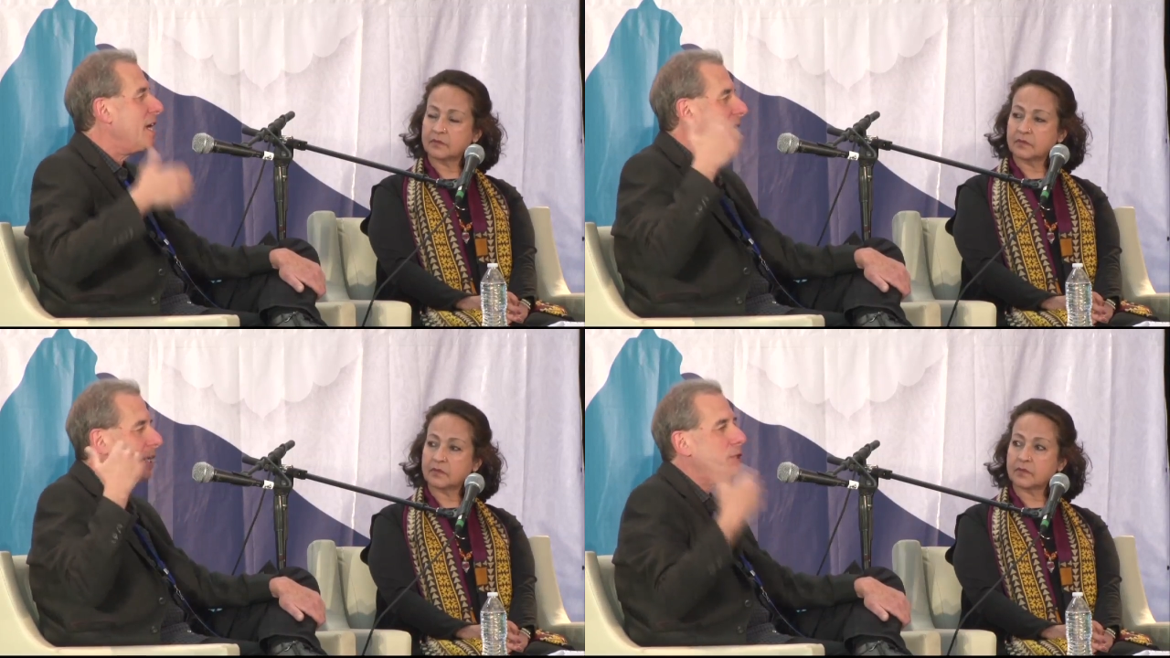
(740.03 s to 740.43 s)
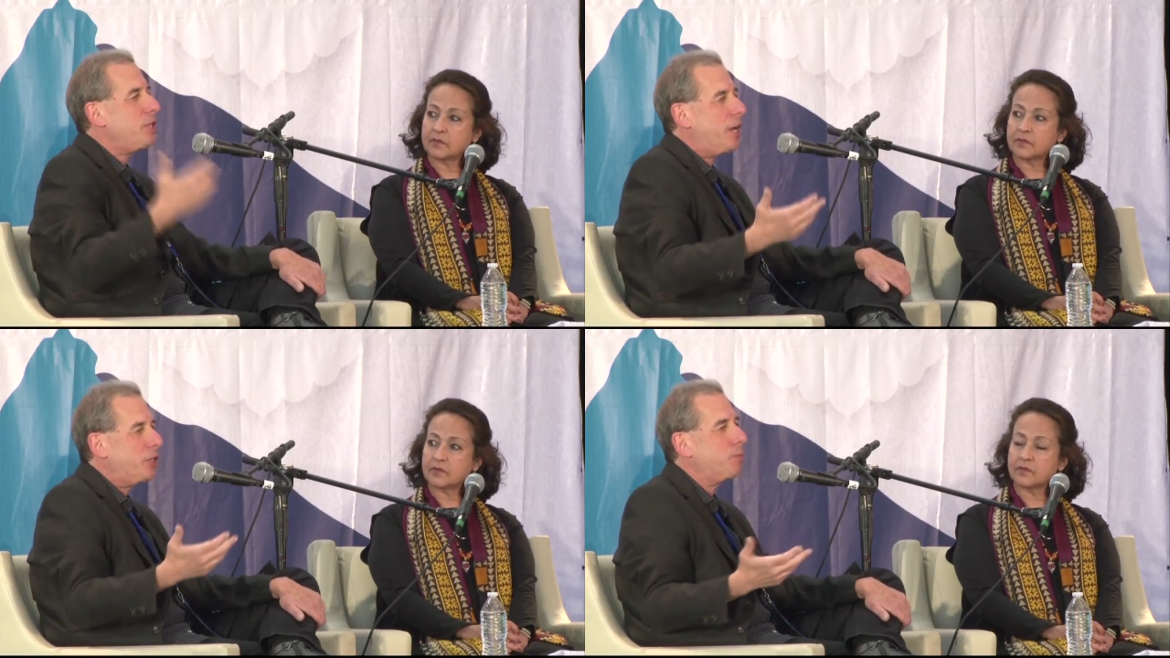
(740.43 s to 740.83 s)
Speaker 1: "Here's
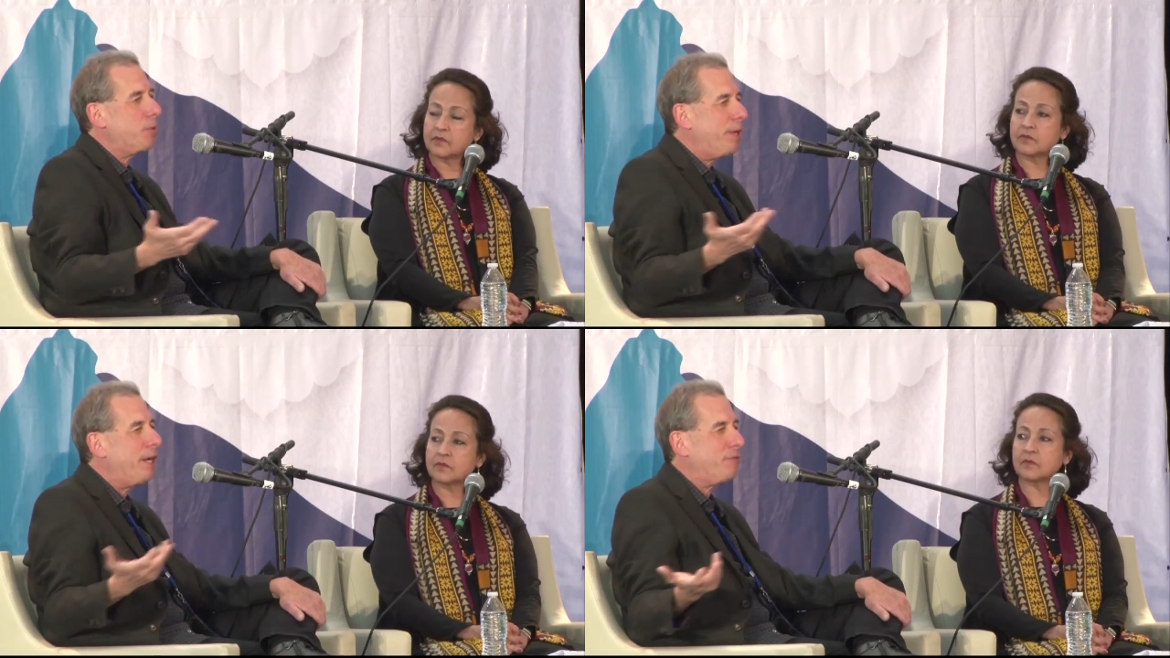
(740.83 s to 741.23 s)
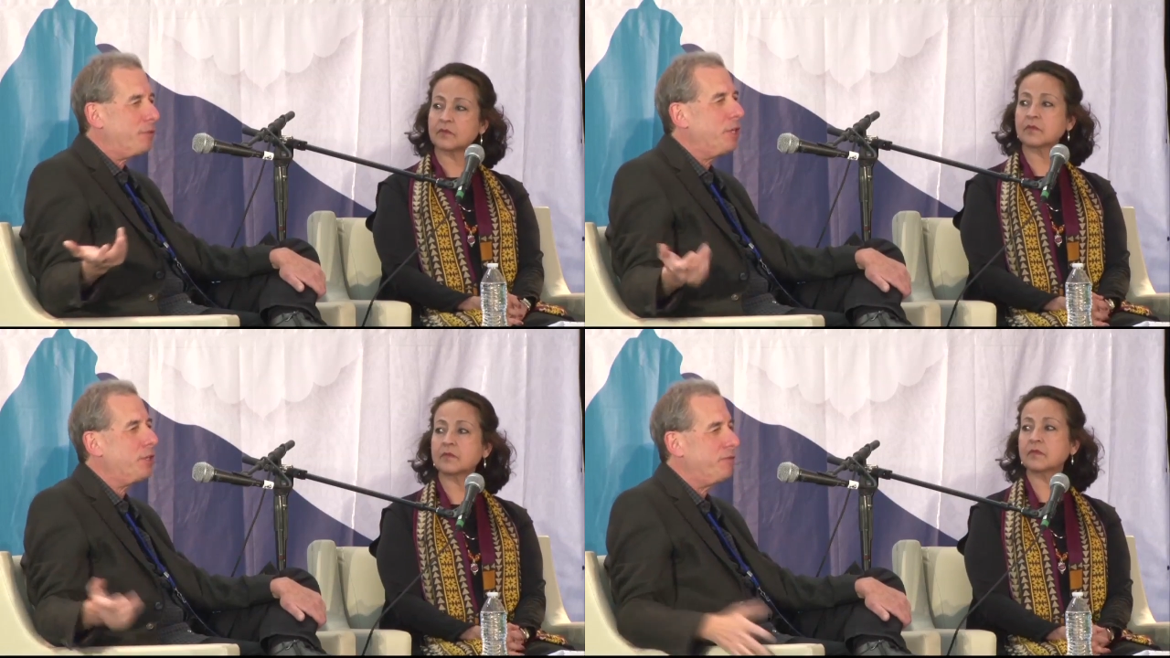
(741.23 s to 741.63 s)
how you prepare for
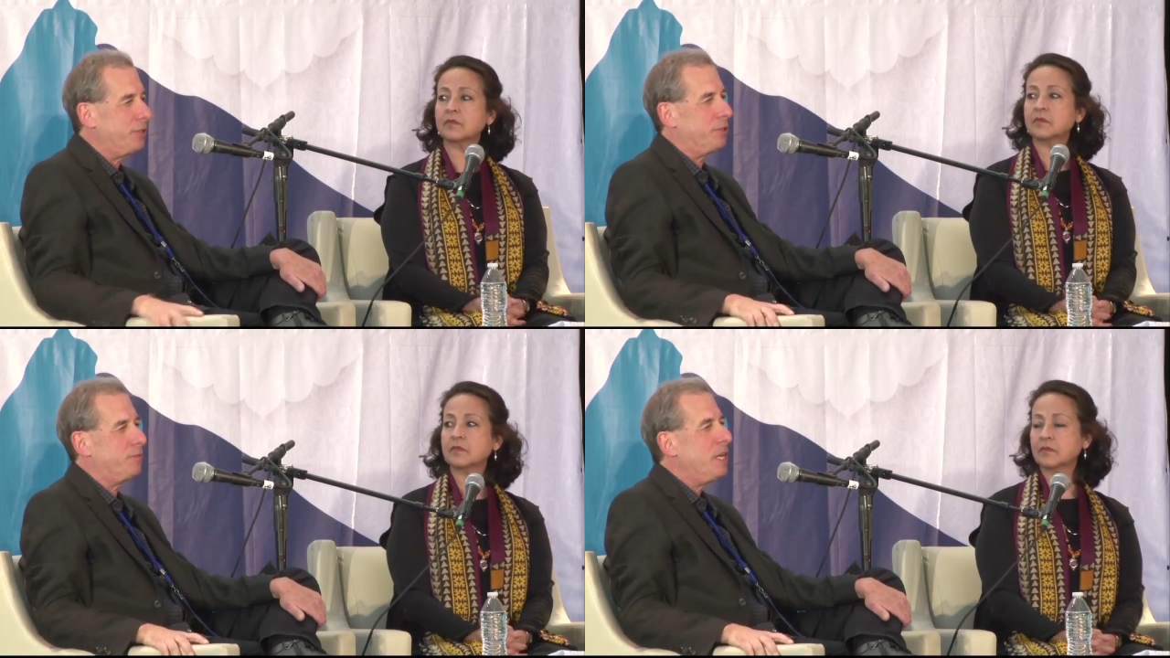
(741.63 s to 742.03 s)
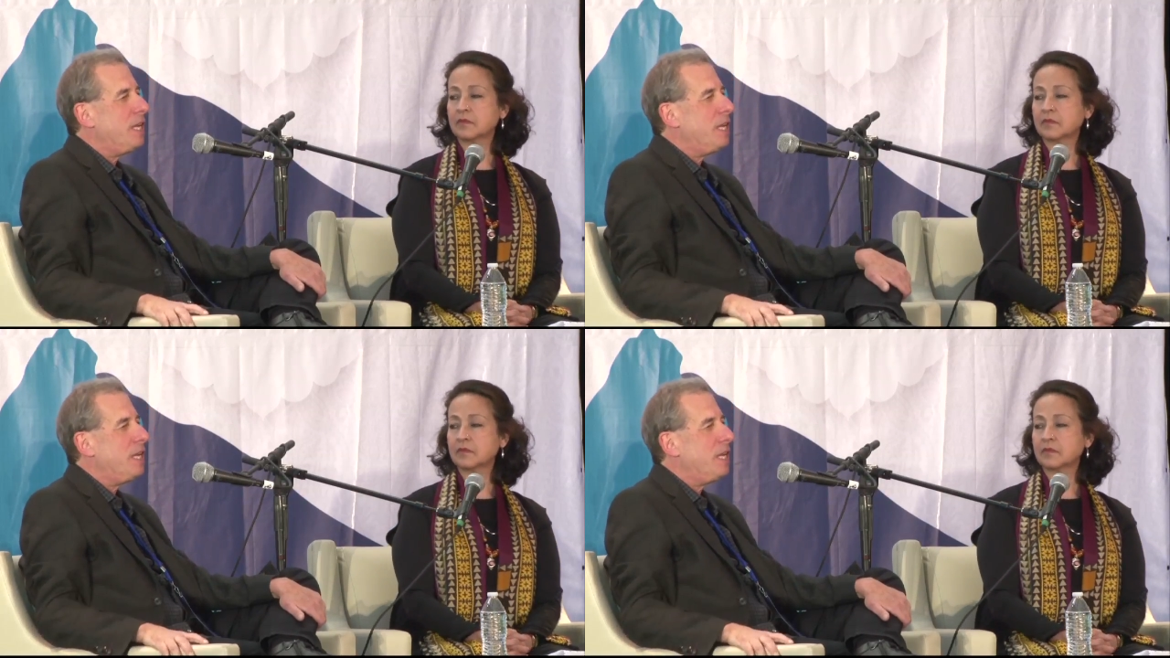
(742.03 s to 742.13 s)
an interview.